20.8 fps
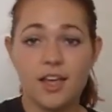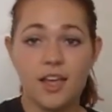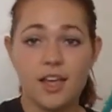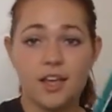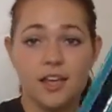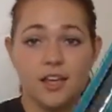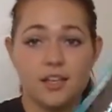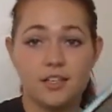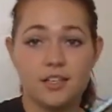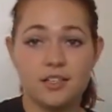
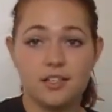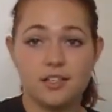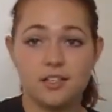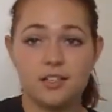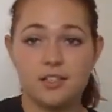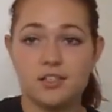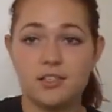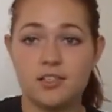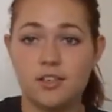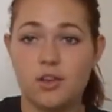and it
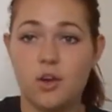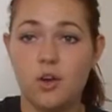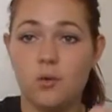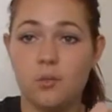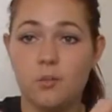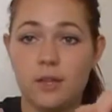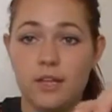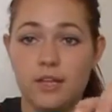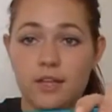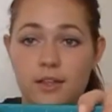just
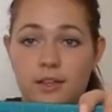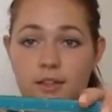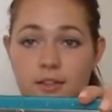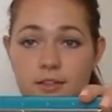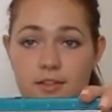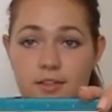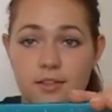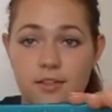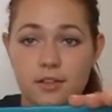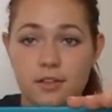
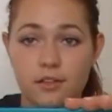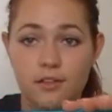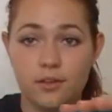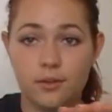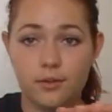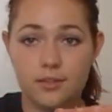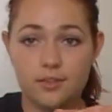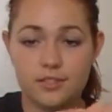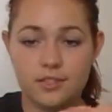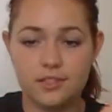opens and
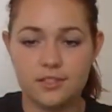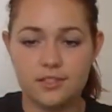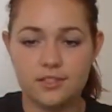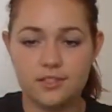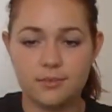closes.